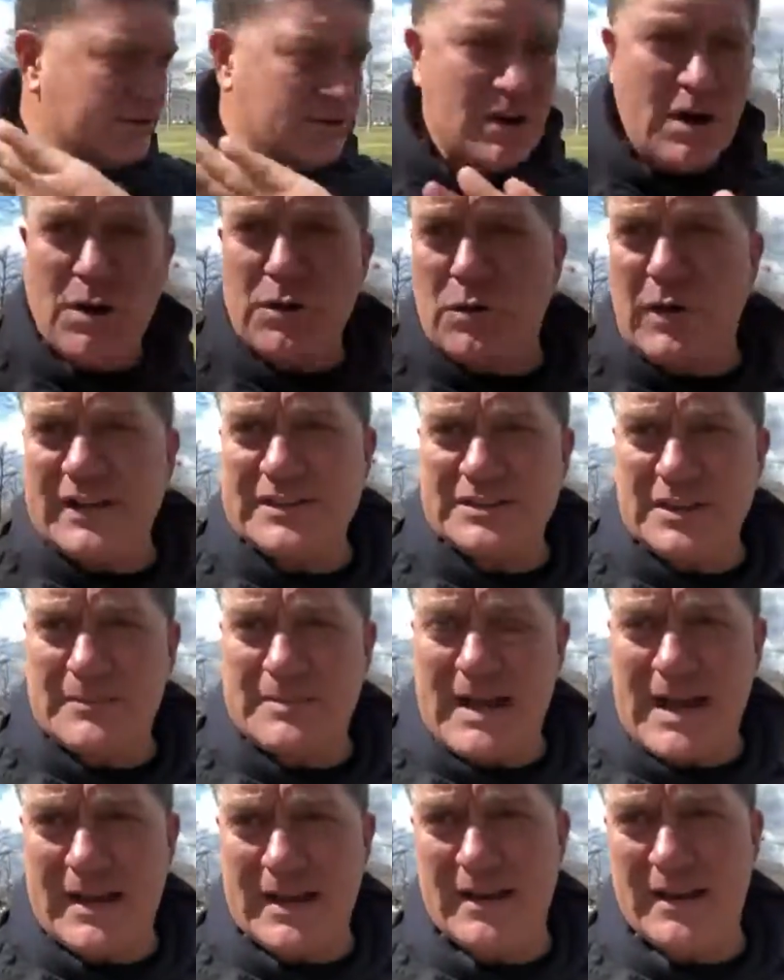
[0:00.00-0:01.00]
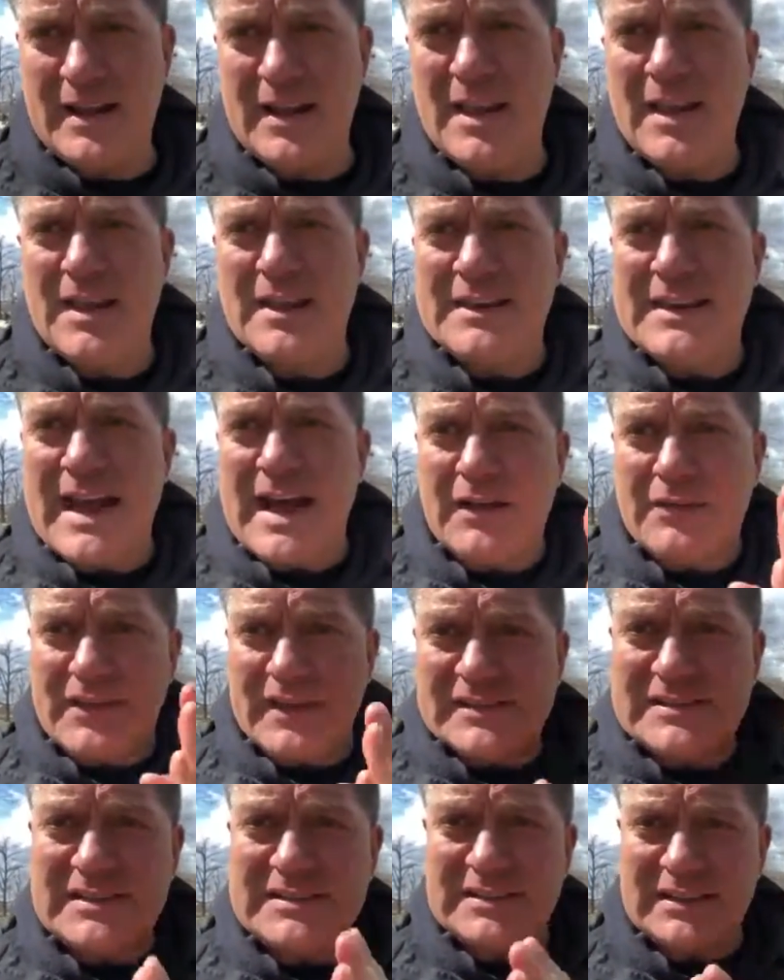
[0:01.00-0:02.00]
No question about it. Now,
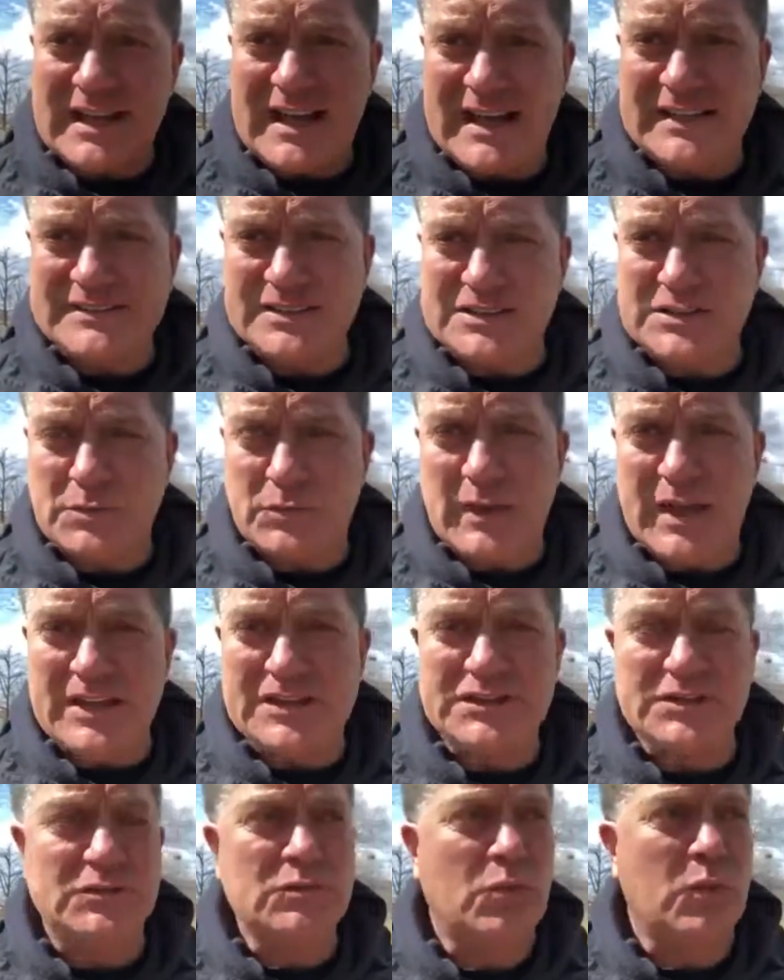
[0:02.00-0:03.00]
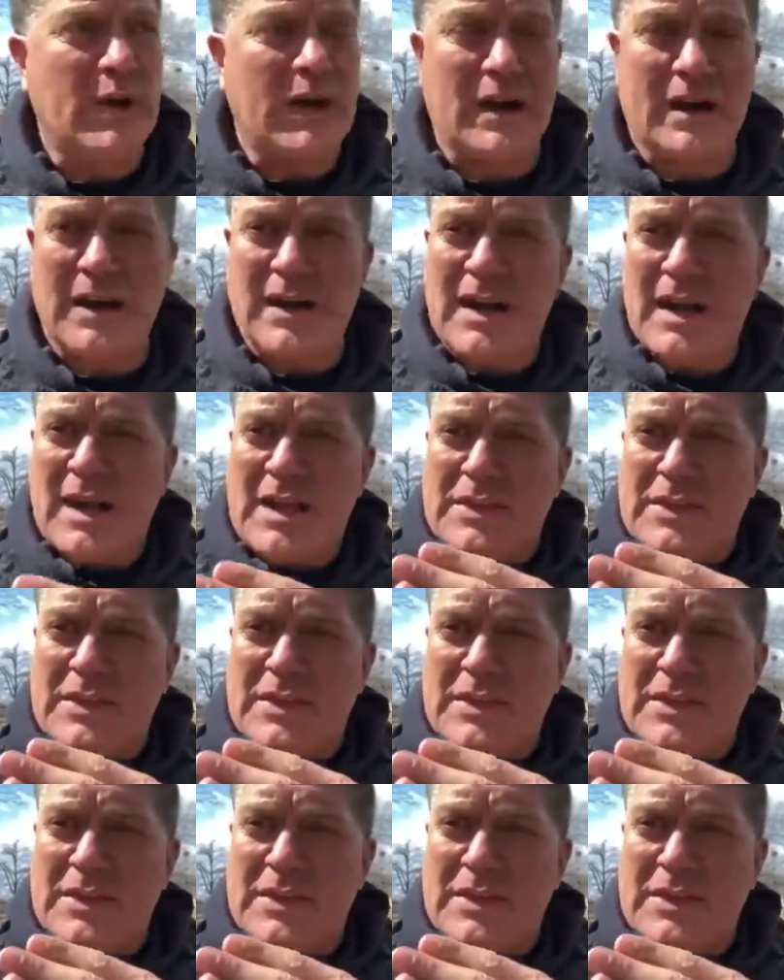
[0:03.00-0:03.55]
this is an odd situation where